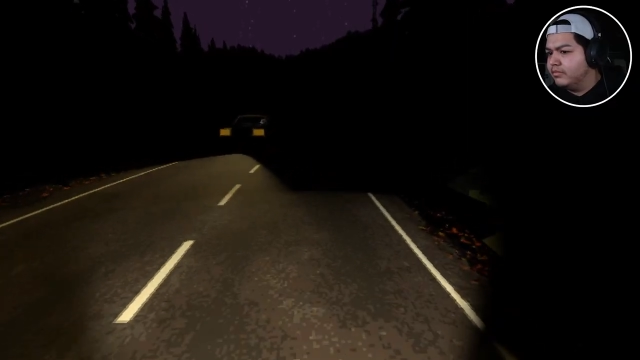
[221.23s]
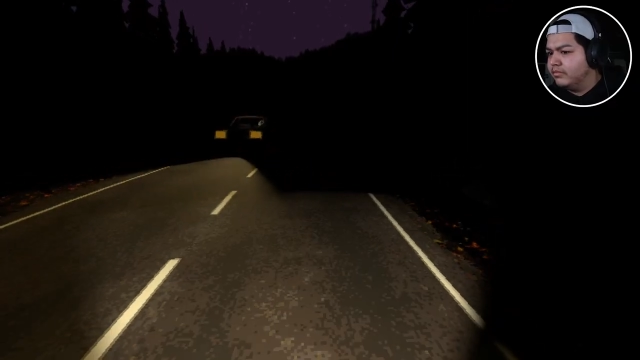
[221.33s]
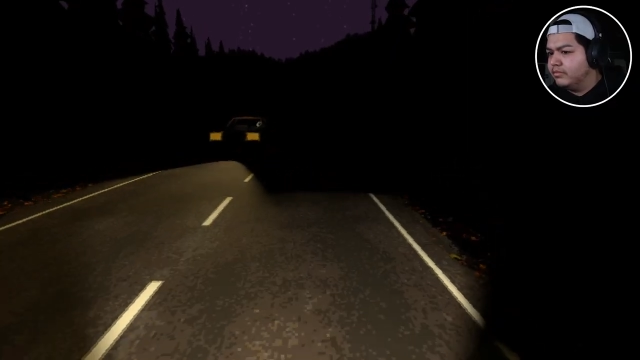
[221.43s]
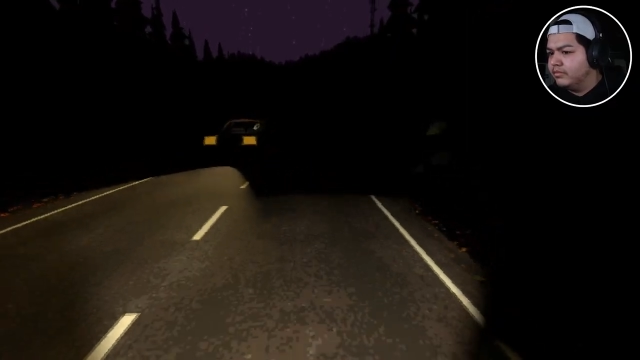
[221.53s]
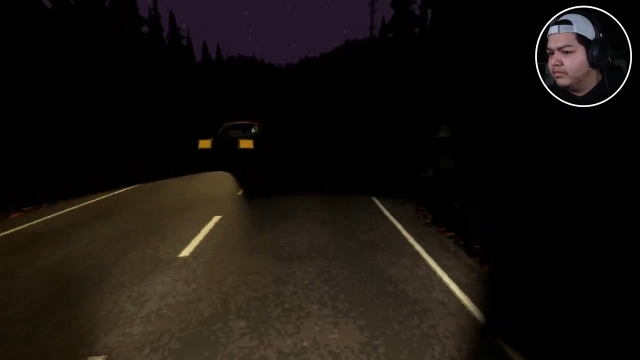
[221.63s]

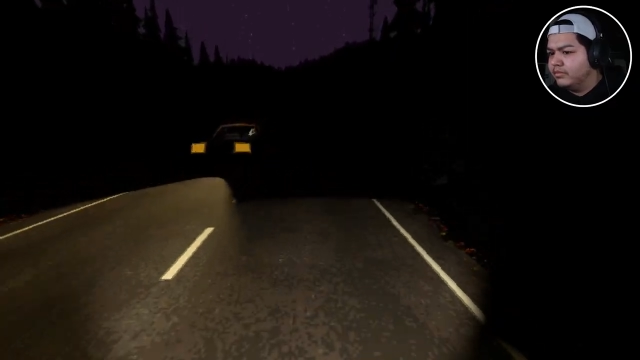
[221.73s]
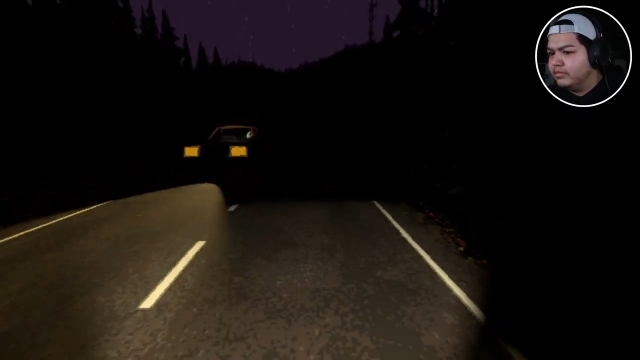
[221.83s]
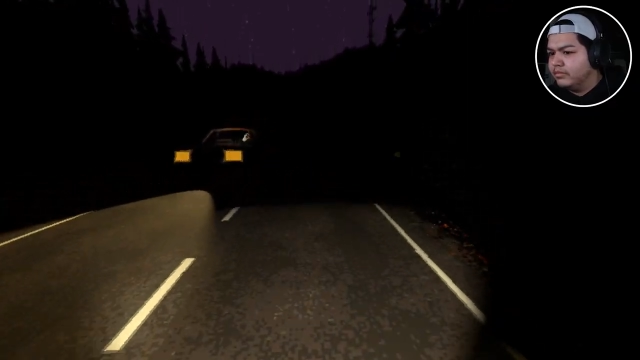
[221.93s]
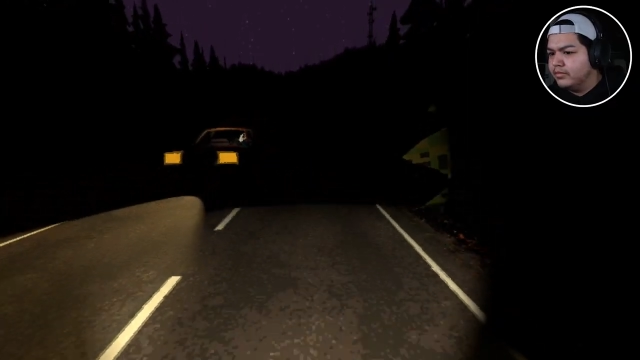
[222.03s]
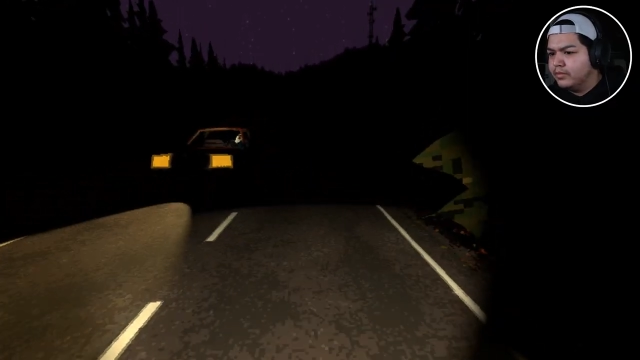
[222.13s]

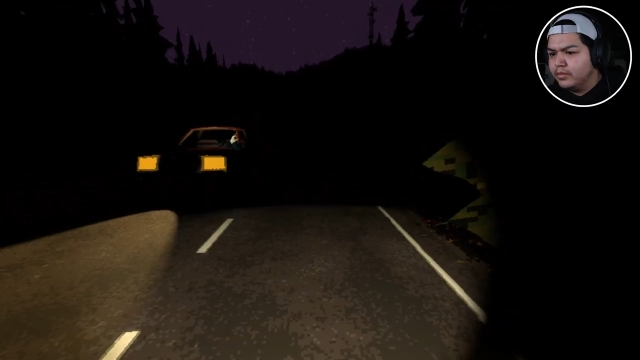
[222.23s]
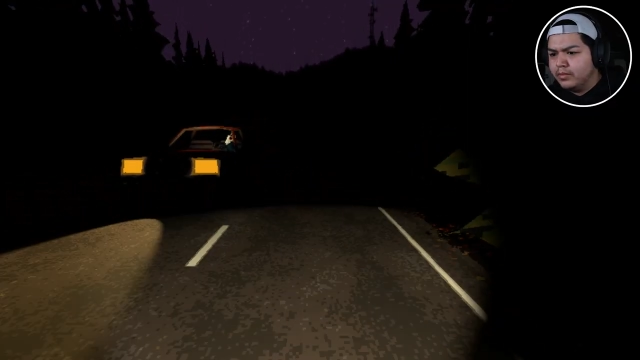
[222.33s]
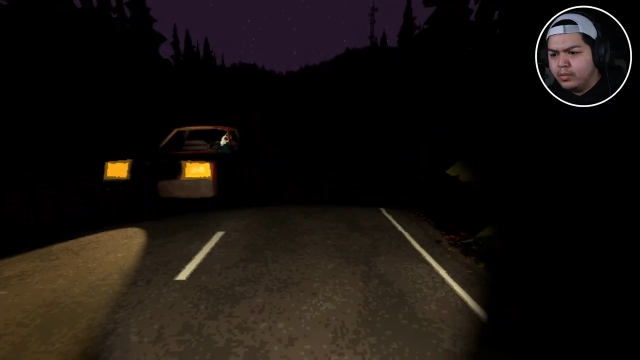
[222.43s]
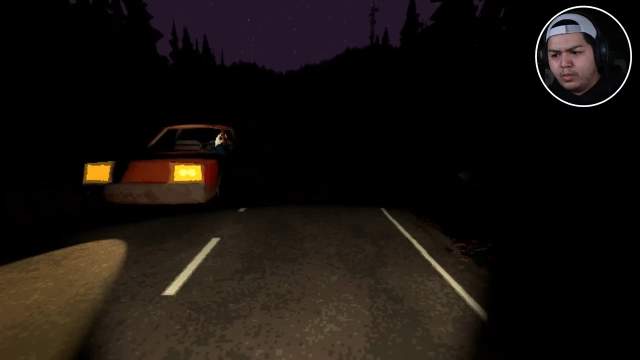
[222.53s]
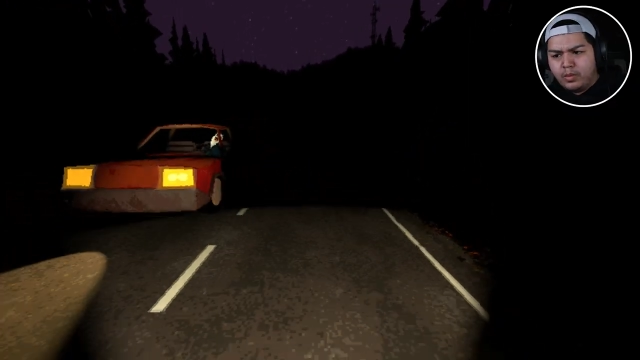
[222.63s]

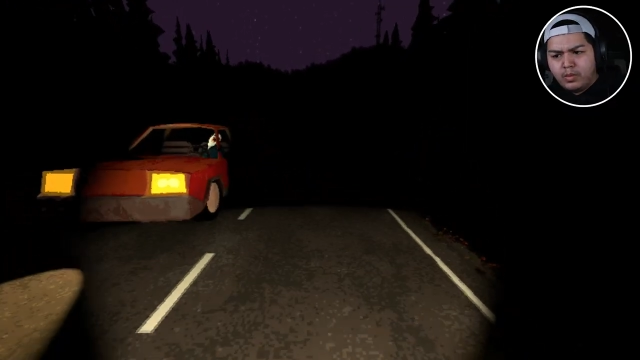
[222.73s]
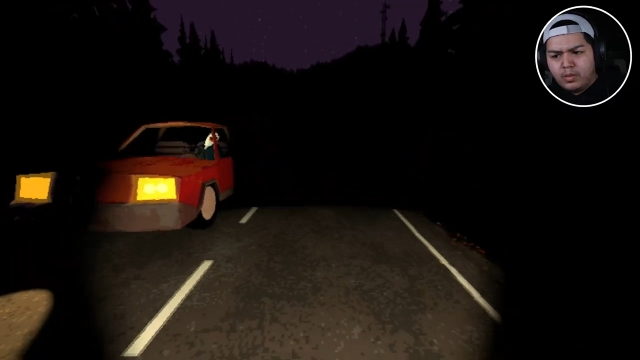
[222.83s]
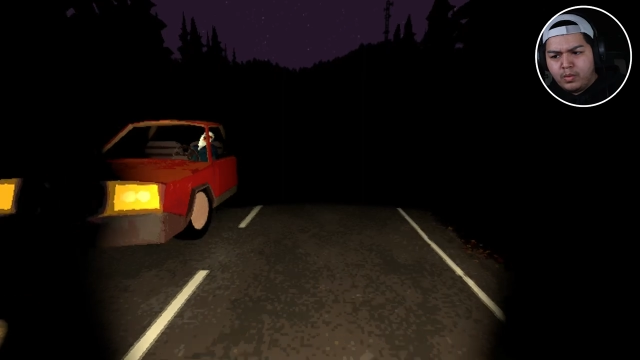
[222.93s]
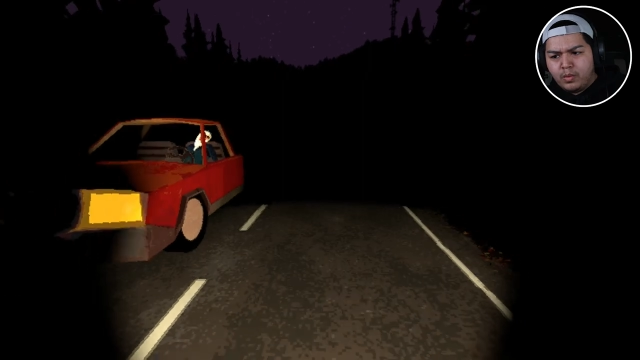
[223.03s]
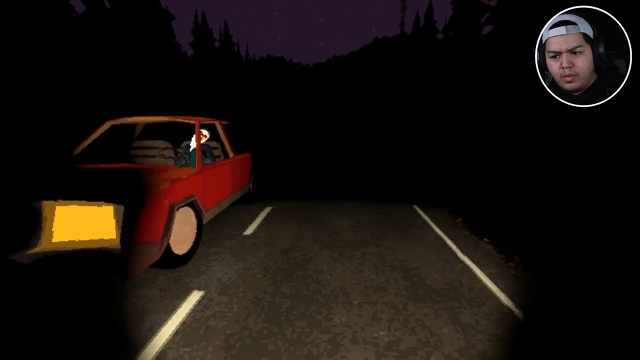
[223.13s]

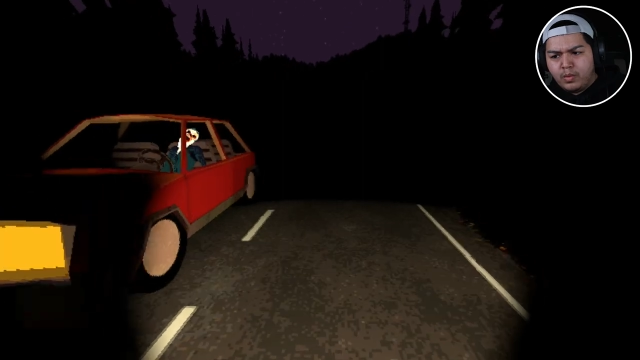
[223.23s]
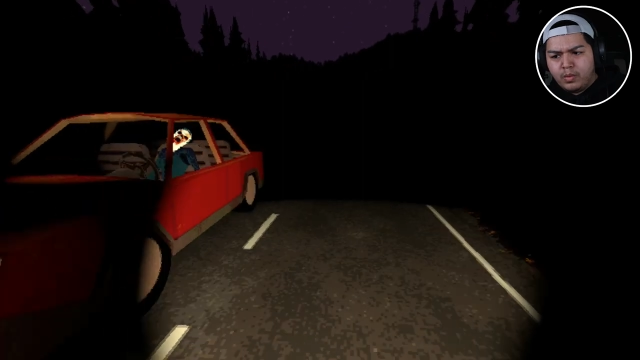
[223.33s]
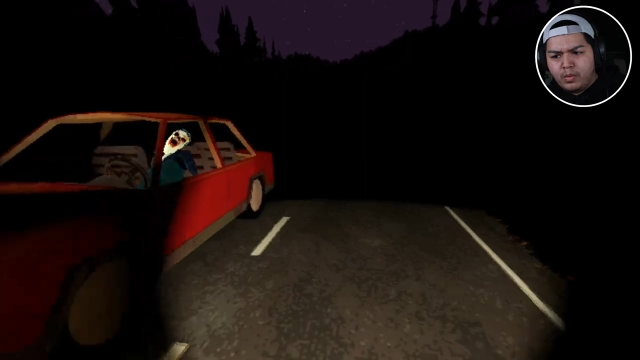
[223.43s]
Nobody speaks.